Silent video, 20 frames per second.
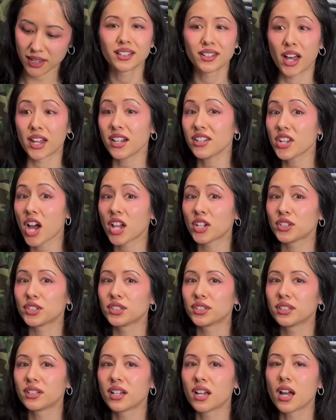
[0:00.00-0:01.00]
Not a dollar,
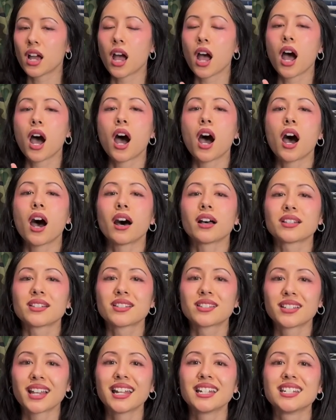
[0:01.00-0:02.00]
a
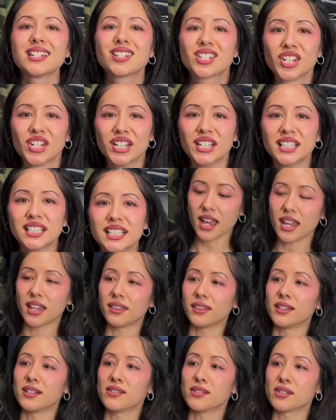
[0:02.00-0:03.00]
cent.
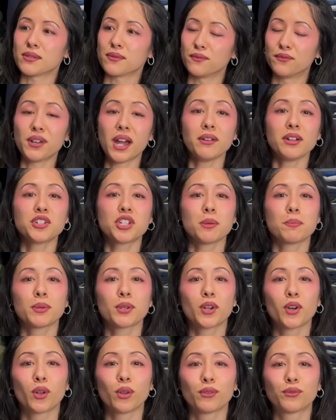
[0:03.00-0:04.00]
And this is very
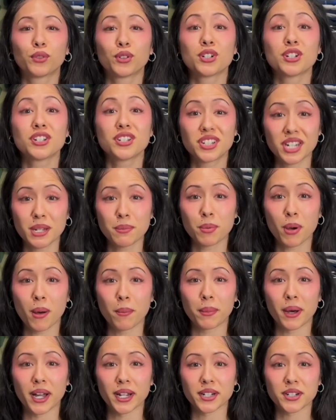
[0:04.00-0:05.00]
typical for Depop
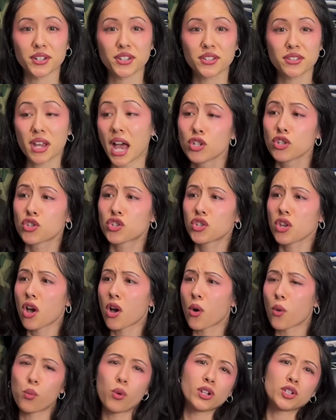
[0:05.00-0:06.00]
buyers. So
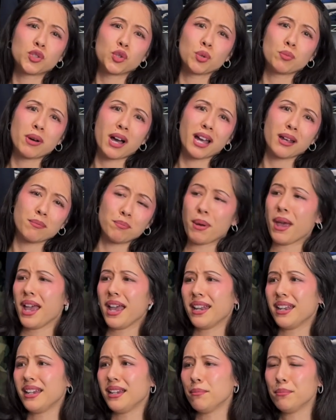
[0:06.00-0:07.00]
what do my
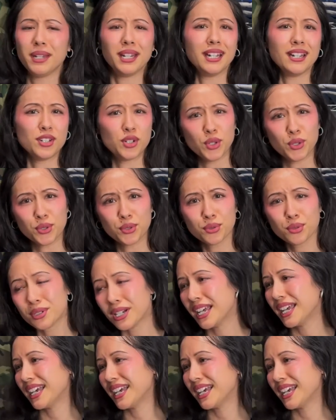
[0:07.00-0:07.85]
petty me do?